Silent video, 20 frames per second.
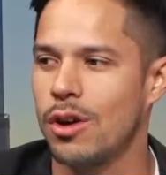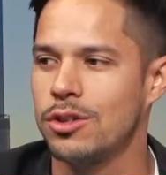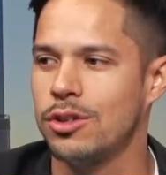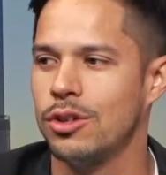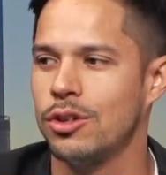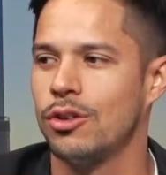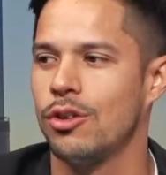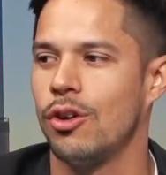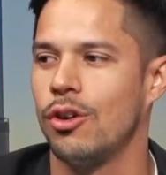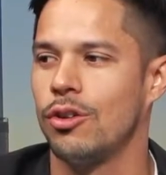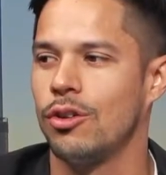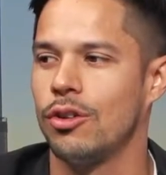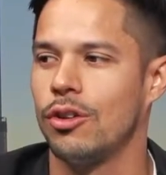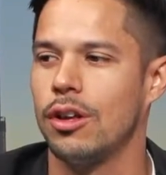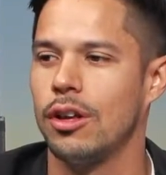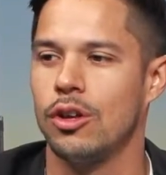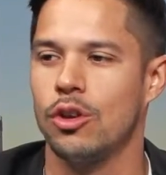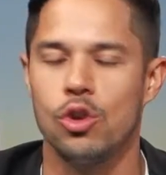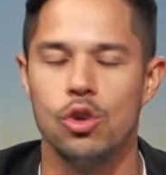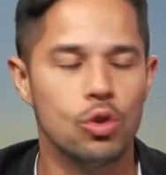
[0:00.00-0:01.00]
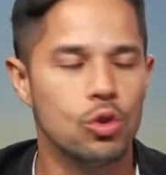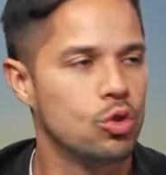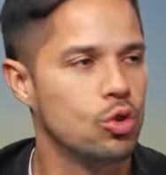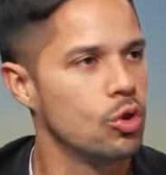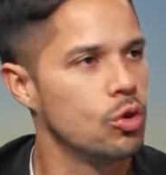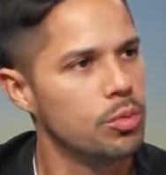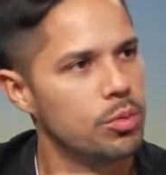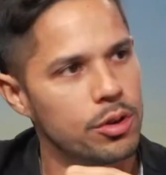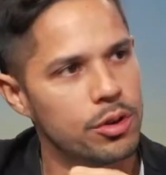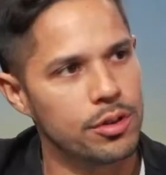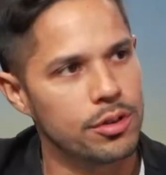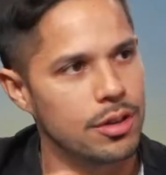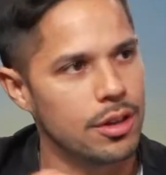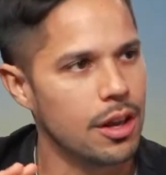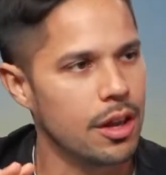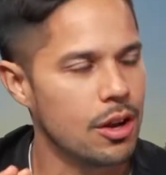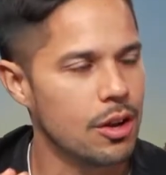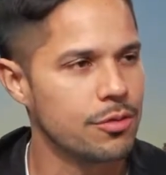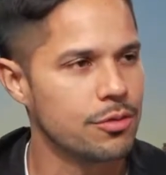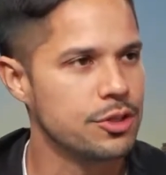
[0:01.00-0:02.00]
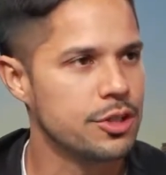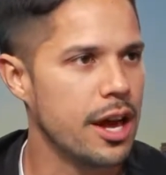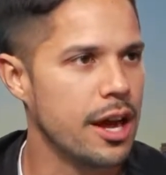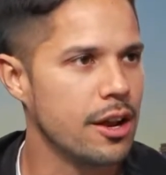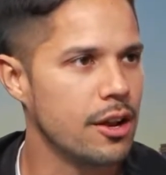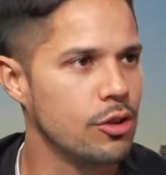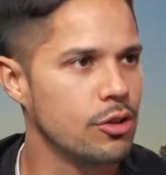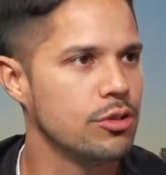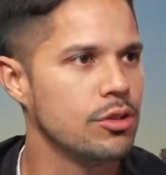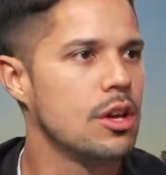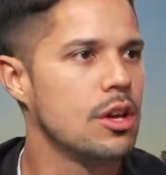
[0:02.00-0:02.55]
it on YouTube. There is a lot of channels.